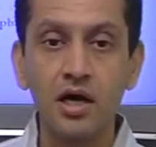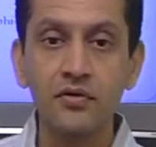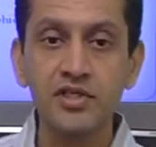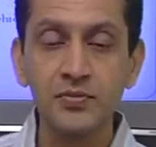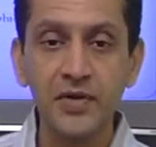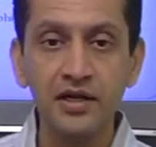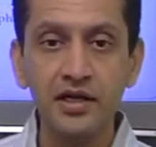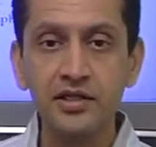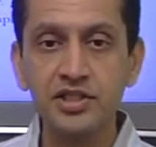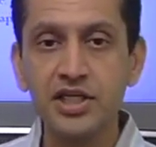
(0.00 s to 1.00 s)
How is
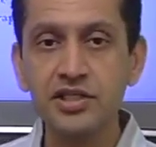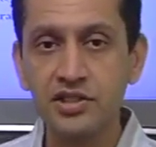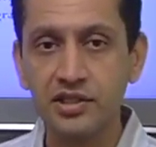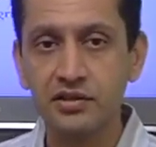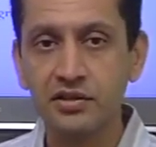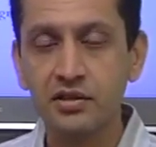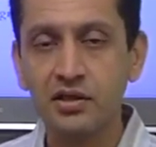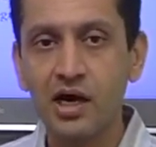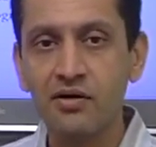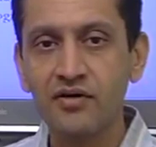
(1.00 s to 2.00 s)
spending changing?
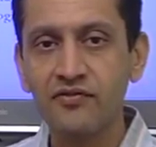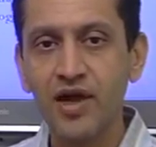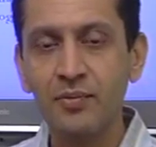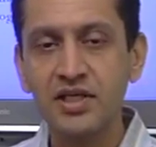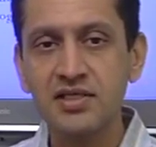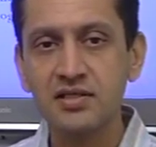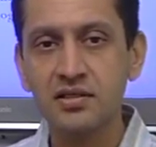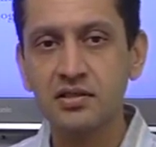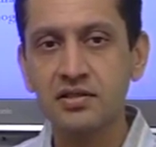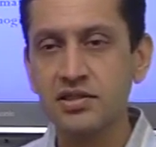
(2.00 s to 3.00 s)
How are family
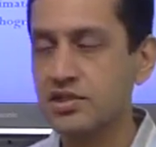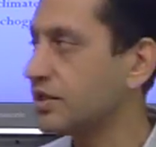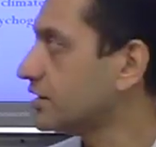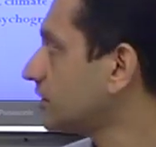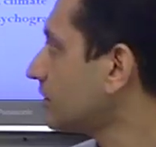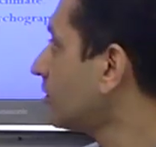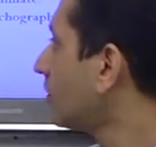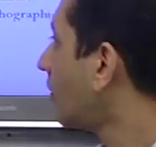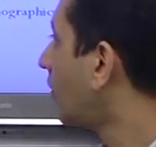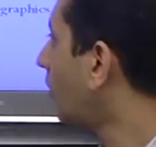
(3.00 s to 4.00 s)
circles changing?
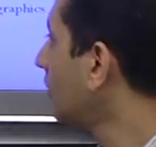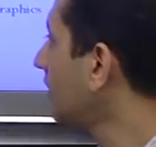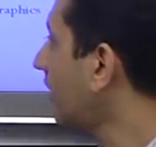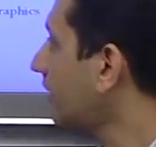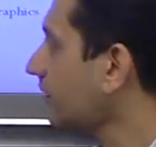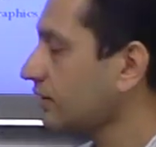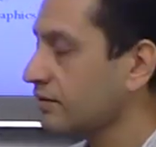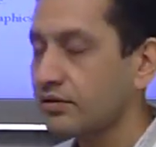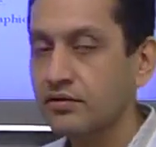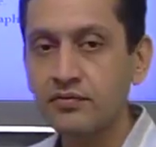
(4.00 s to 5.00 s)
All that
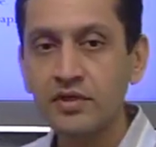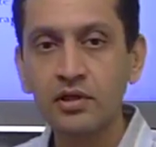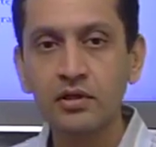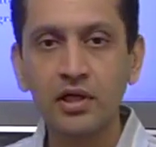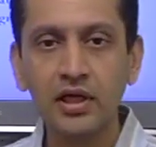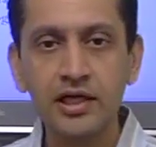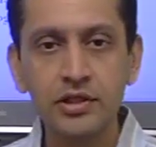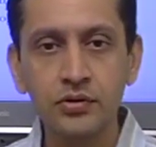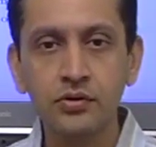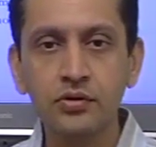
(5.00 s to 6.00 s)
will
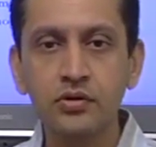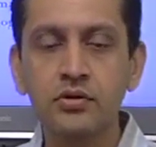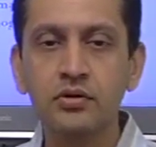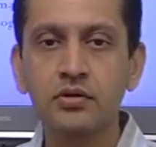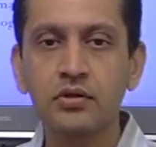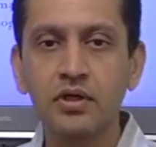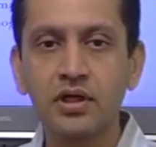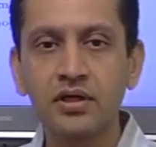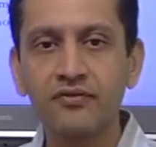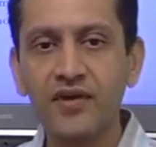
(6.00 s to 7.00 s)
get you
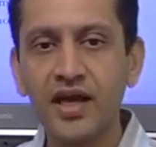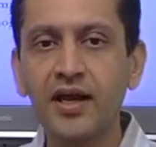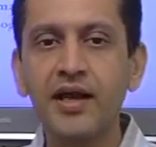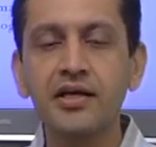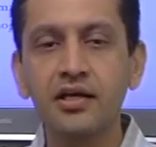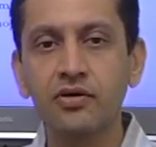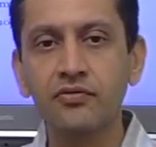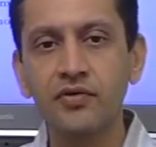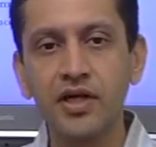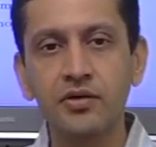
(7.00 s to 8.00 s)
a fair idea
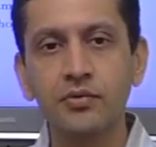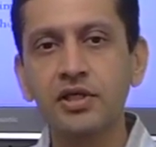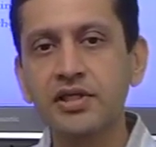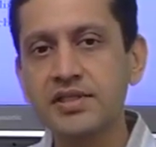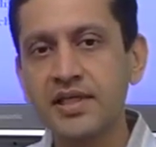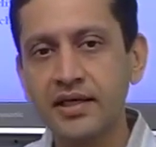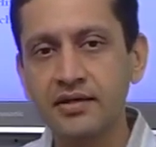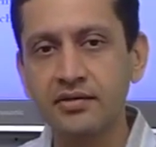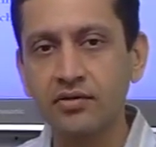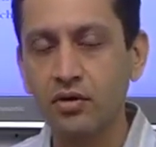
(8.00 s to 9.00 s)
of where the world is
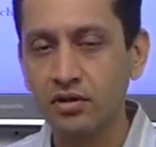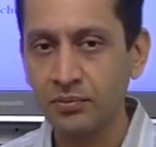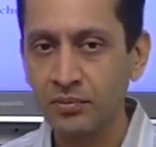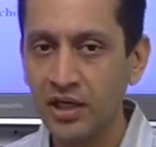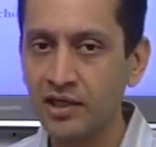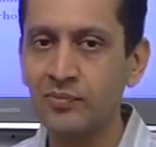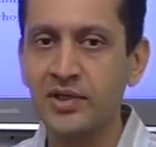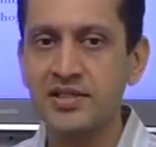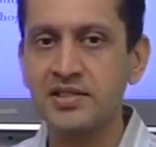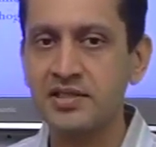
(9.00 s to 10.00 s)
headed or the
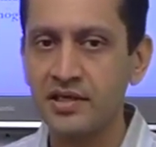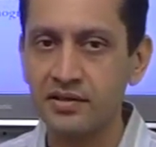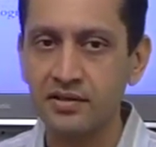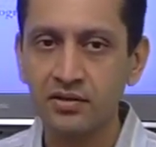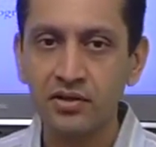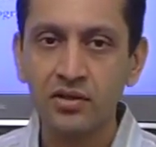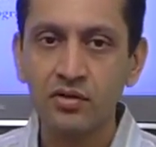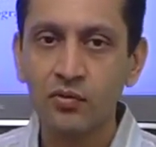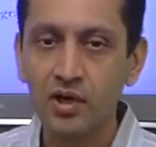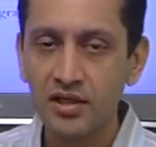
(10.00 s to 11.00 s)
marketplace is headed.
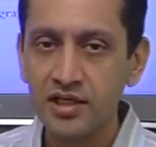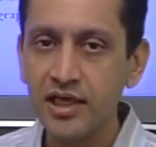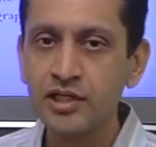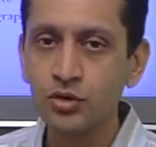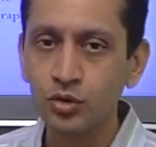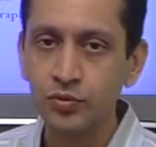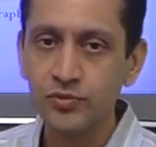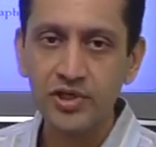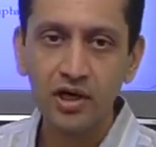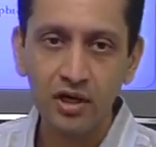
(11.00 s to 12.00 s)
What are the age
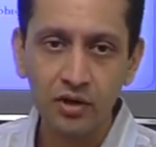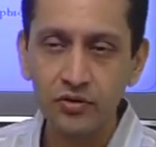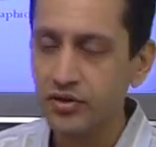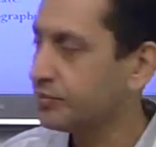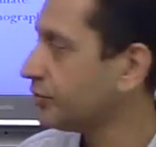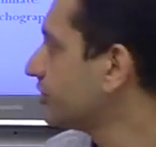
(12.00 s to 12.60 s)
groups? How do they